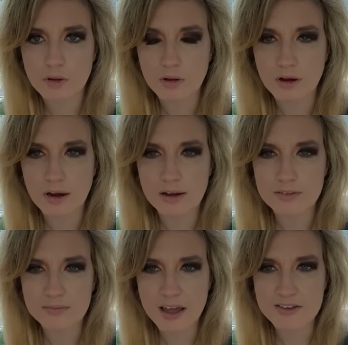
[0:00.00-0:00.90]
Uh,
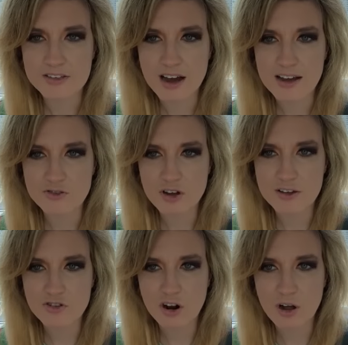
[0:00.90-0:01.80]
thanks, guys. You
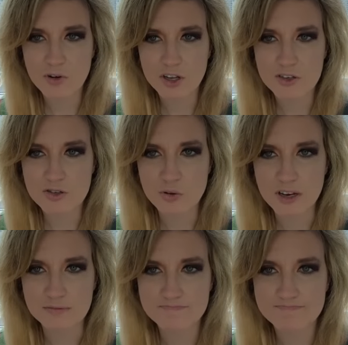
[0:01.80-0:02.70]
guys are all really
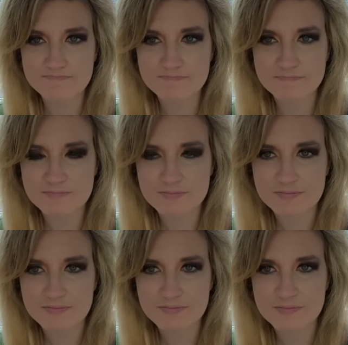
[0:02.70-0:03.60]
sweet.
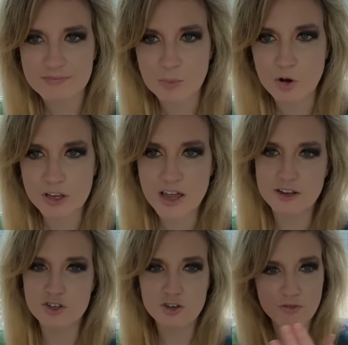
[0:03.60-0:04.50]
I'm only
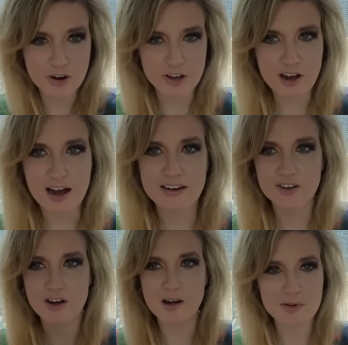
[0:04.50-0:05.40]
getting to your very
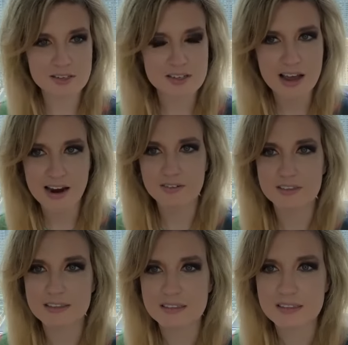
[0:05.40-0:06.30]
kind comments now.
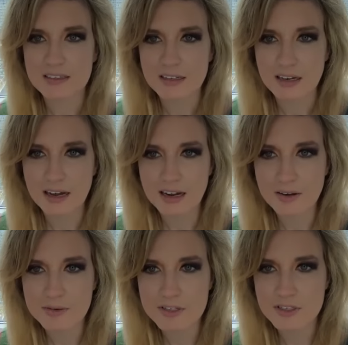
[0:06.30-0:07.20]
Uh,
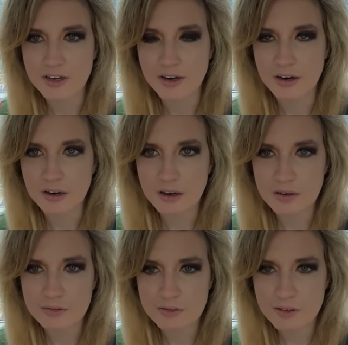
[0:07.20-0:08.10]
let me see here.
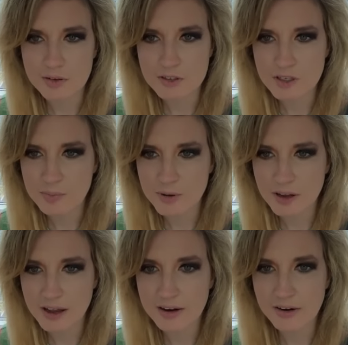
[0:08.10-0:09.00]
Oh, I'm skipping
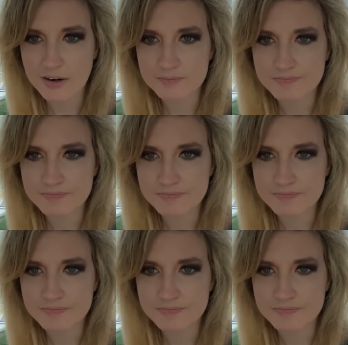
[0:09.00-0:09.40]
ahead here.